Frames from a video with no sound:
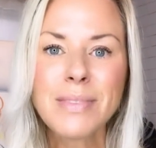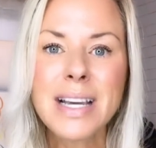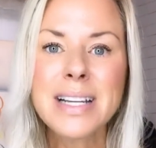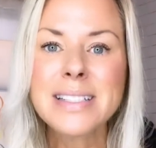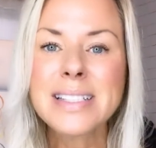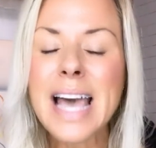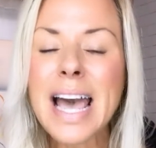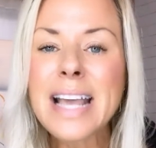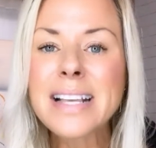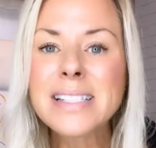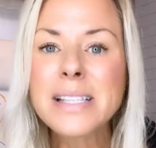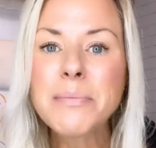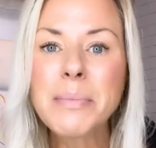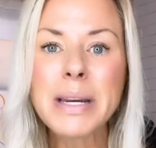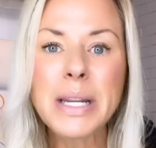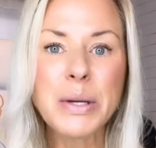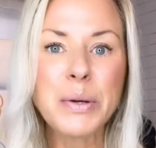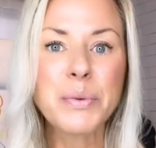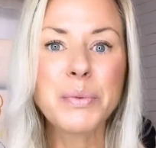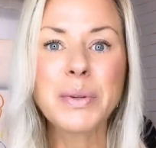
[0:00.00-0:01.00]
Tag
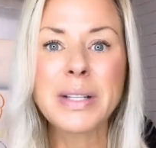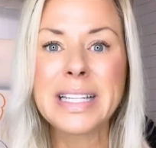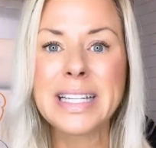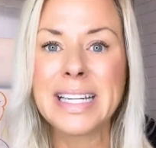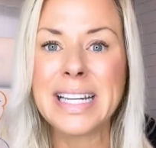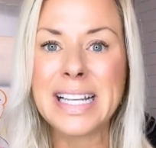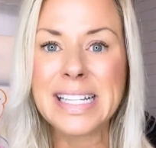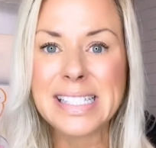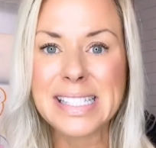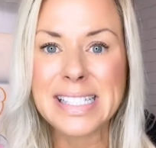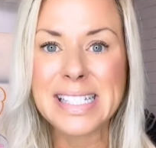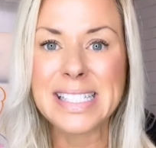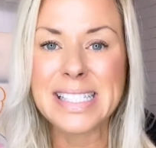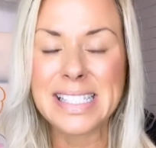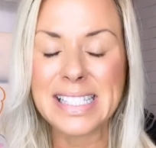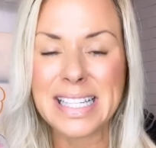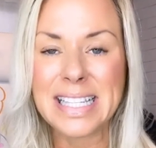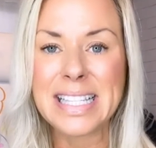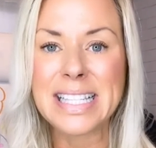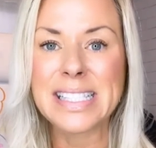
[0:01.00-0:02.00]
somebody who really needs to
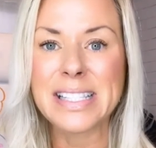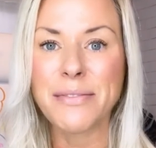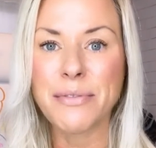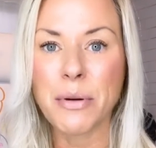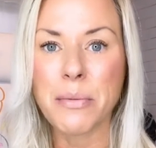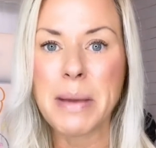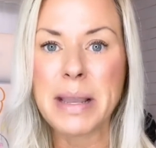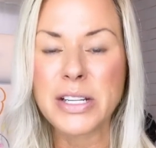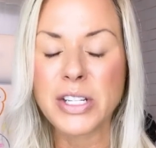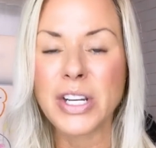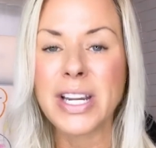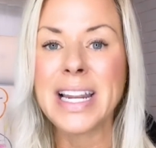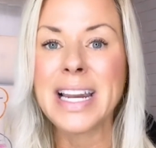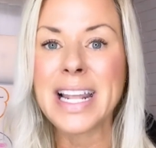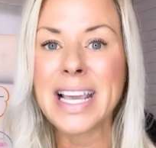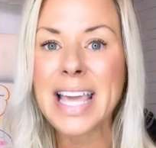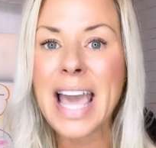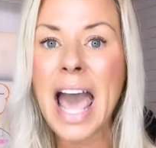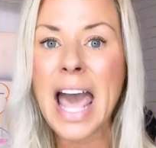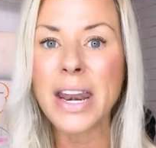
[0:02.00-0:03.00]
see this information. And
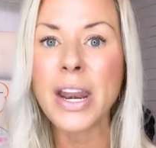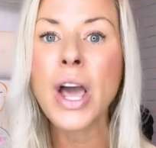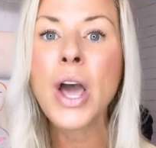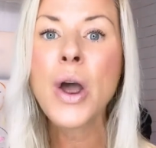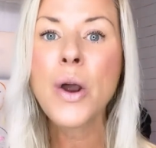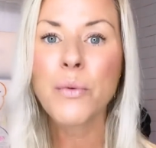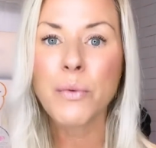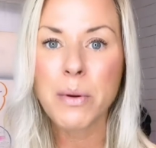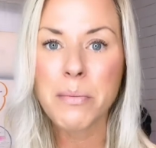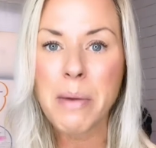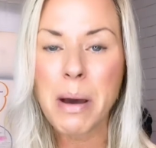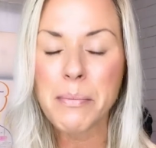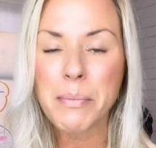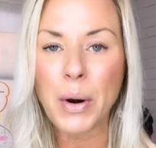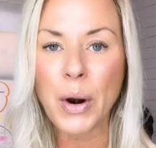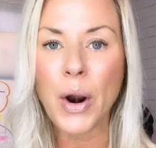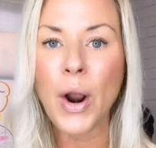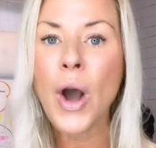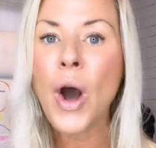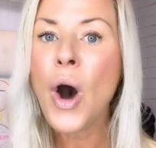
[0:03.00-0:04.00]
again,
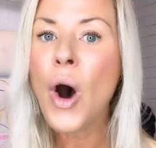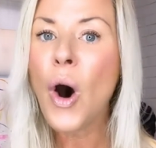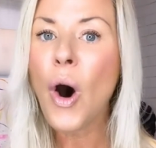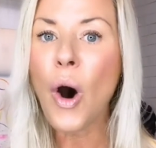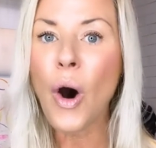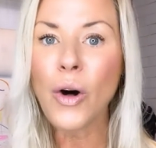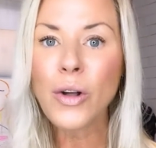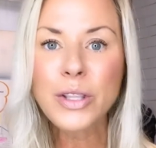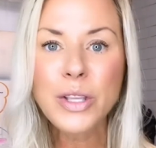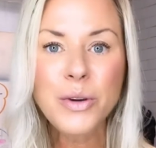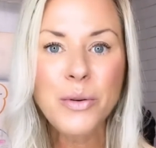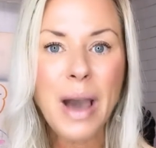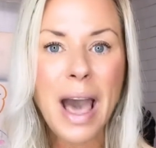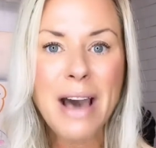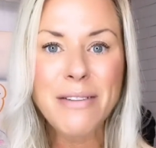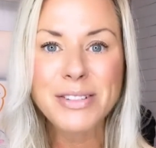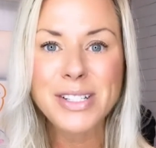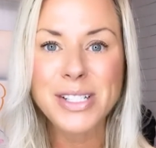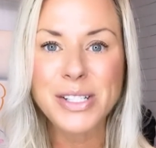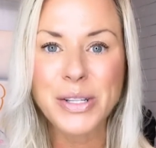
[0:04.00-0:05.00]
remember, all you
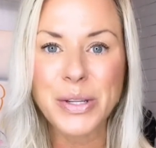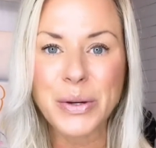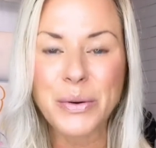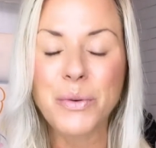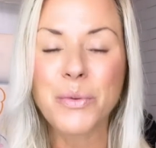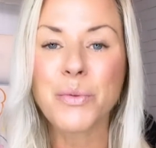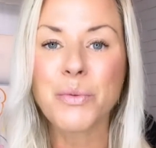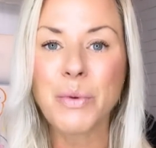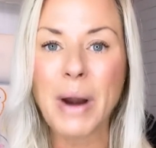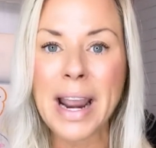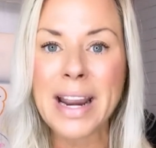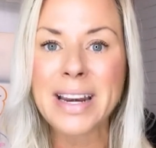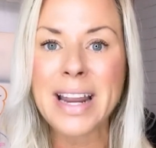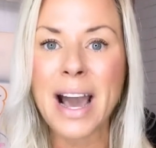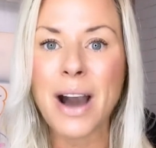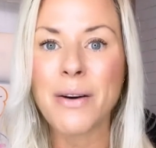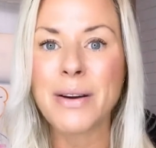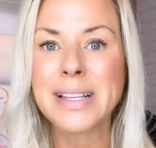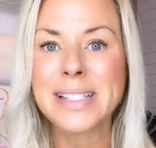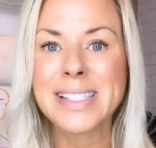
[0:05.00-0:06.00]
have to do right
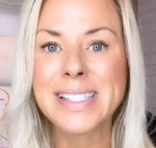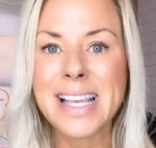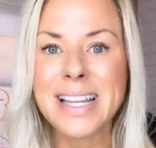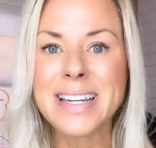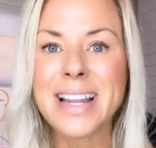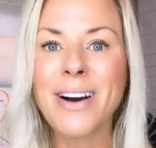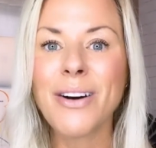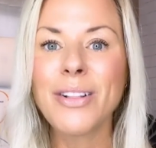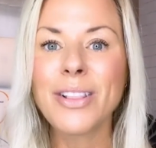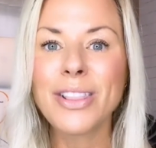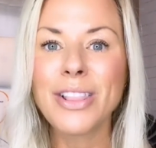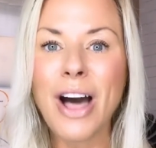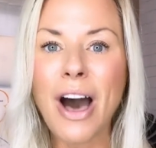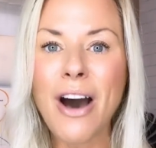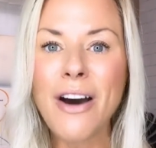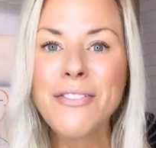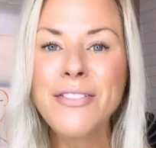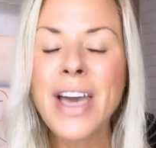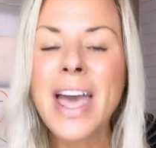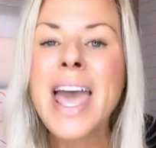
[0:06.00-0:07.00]
now is send out
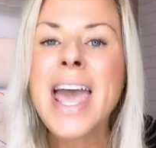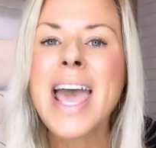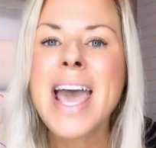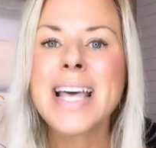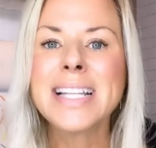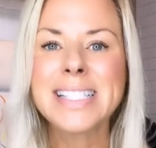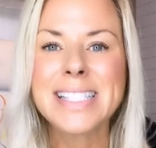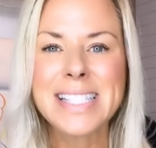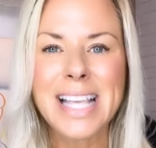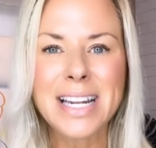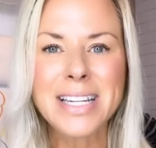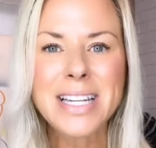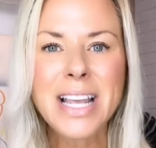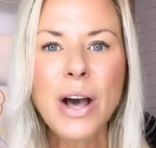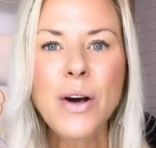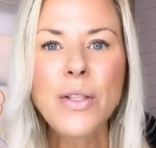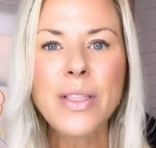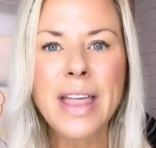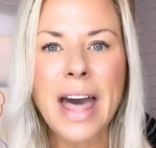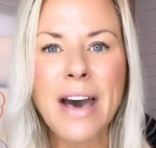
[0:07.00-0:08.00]
love and send
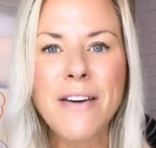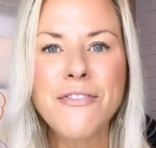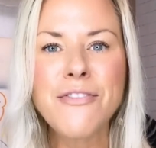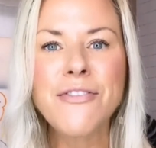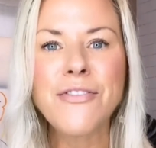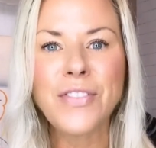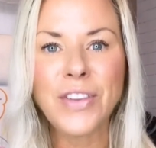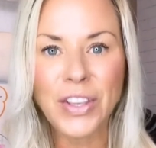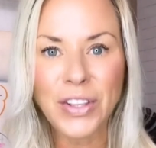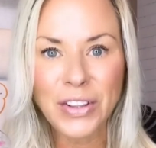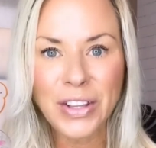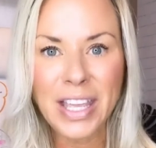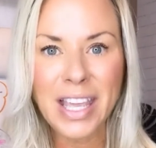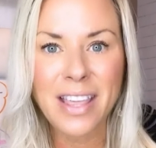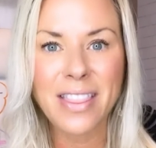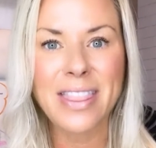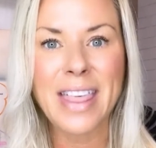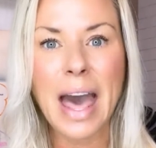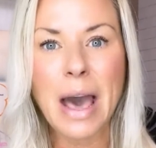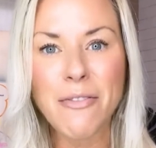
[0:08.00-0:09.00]
out that
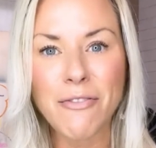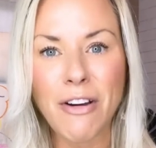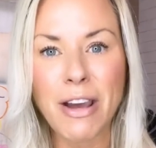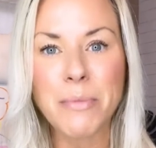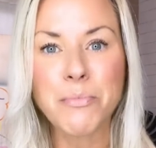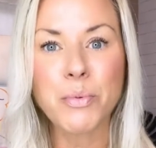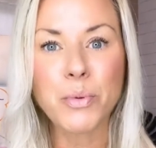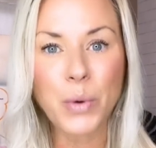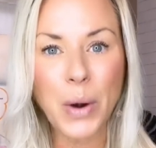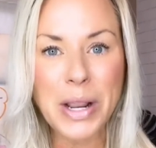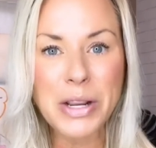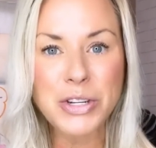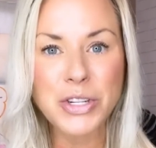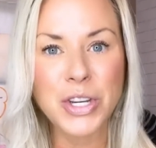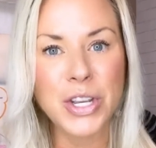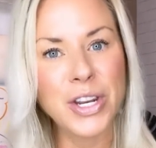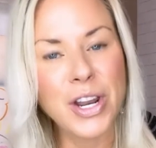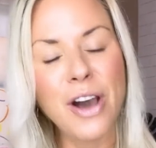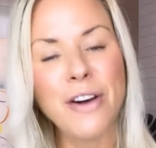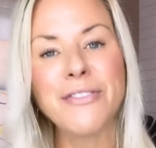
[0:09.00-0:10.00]
feeling, that
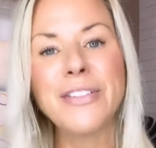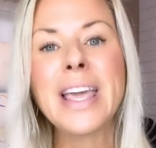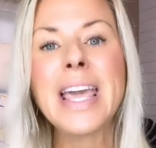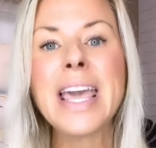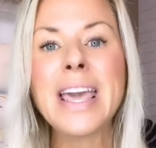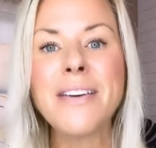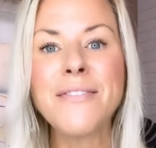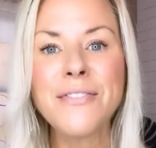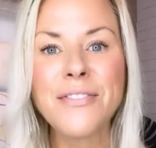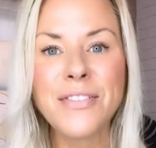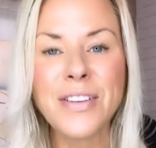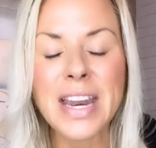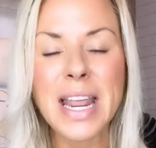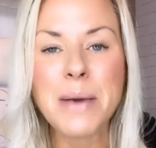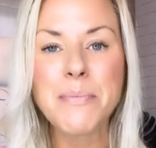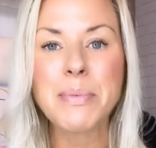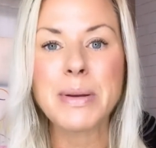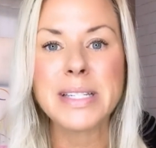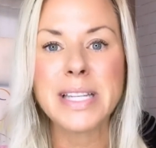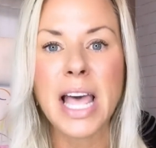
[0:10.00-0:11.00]
vibration of
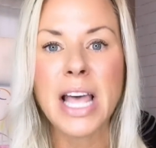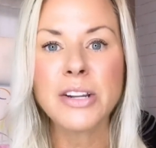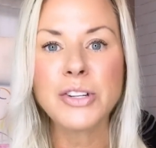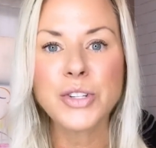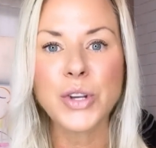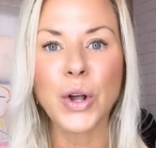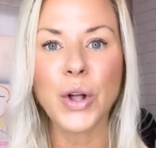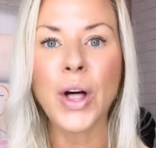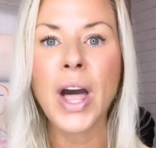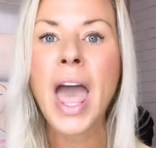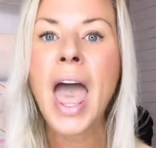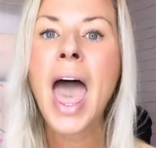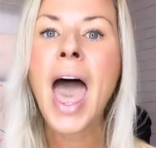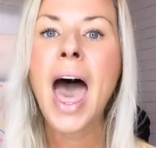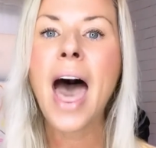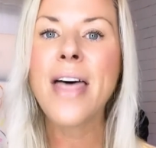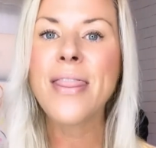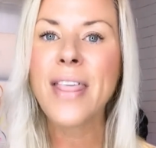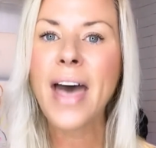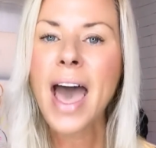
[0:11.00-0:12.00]
infinite potential.
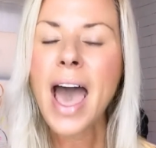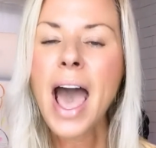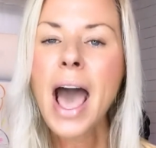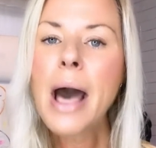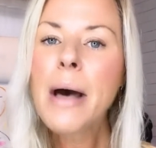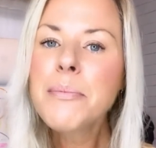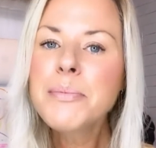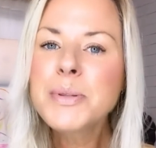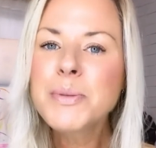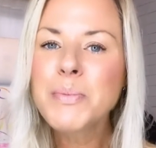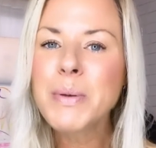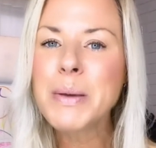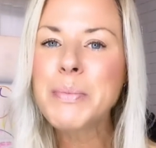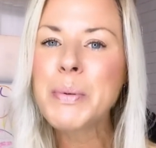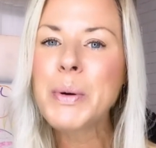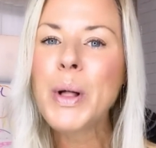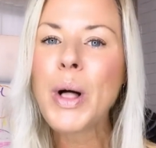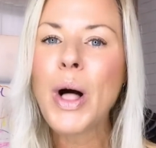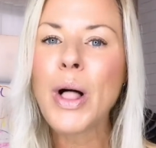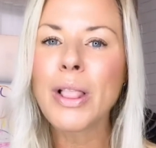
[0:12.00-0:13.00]
And that helps
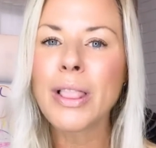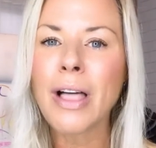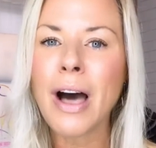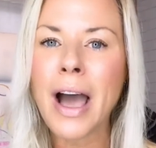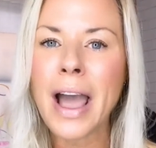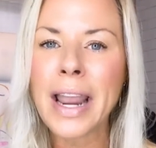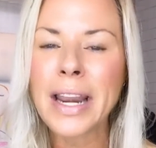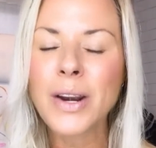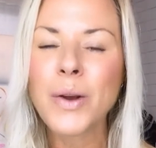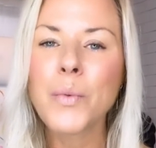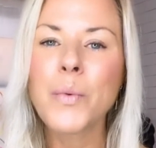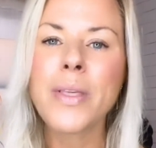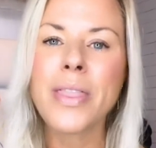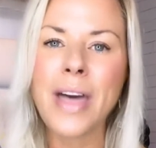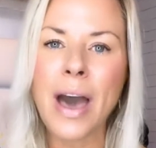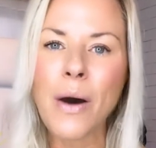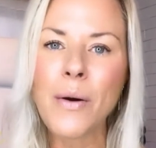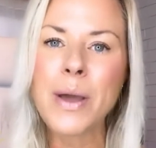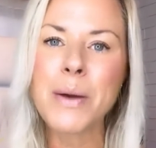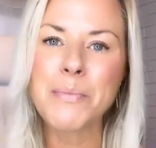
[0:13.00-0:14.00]
people align
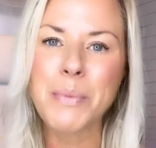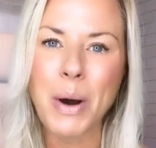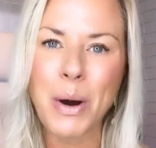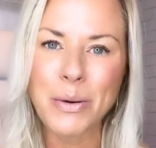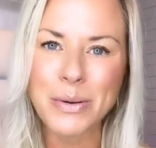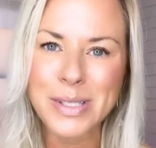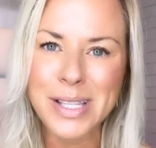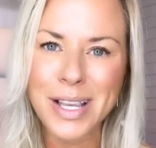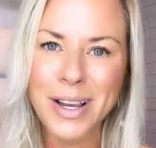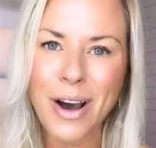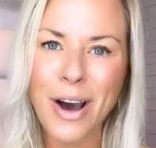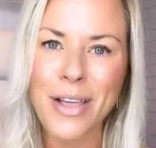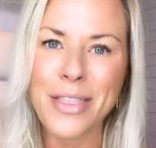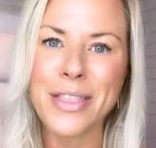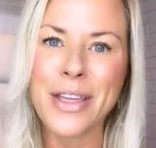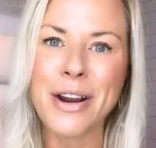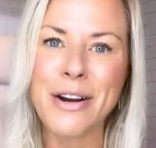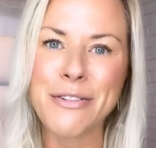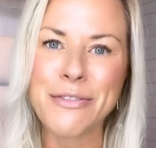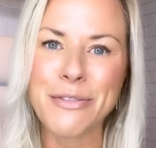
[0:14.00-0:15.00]
without imposing on
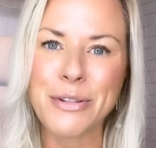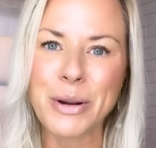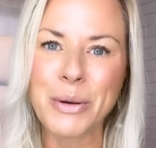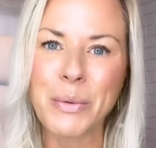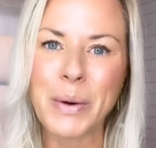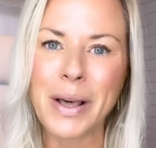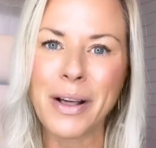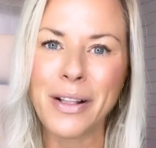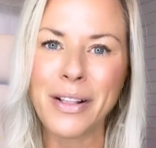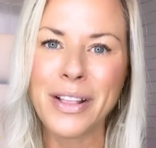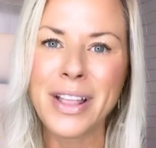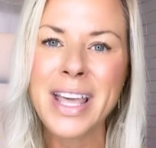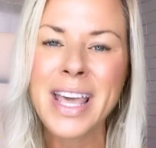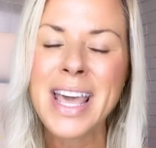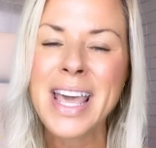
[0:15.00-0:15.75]
their free will.